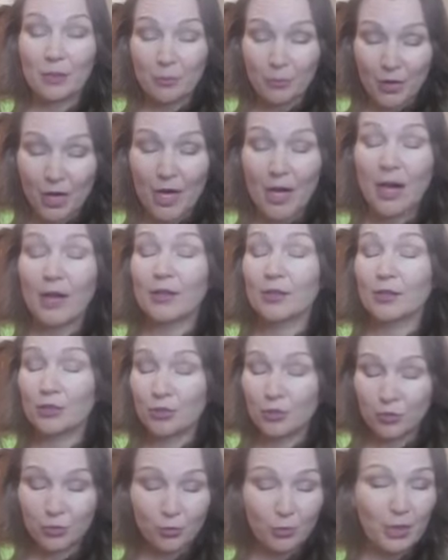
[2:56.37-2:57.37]
I
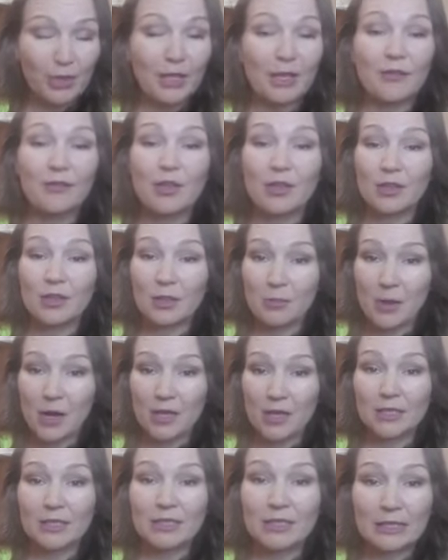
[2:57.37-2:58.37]
do believe that the
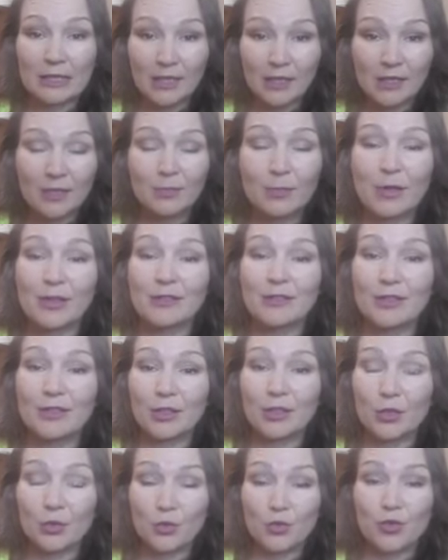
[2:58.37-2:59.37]
body needs
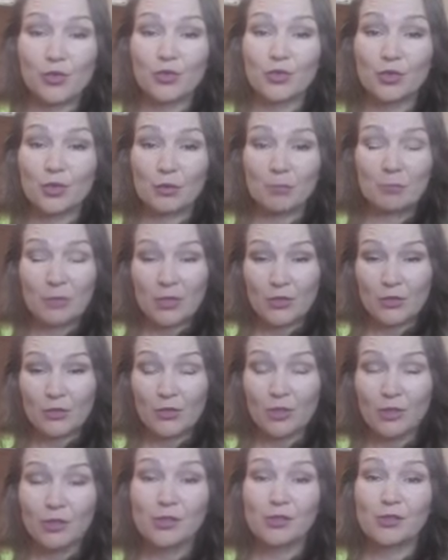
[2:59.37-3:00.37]
basic nutrients and
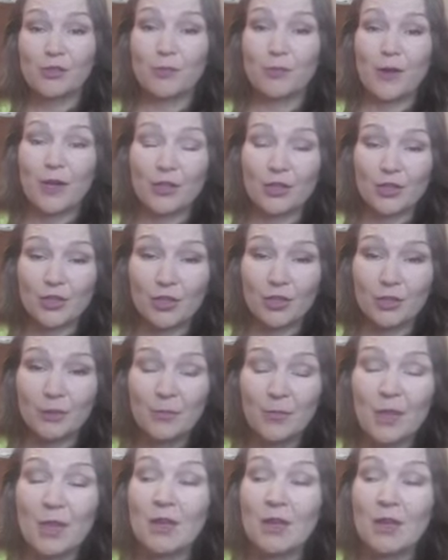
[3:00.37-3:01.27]
minerals to function.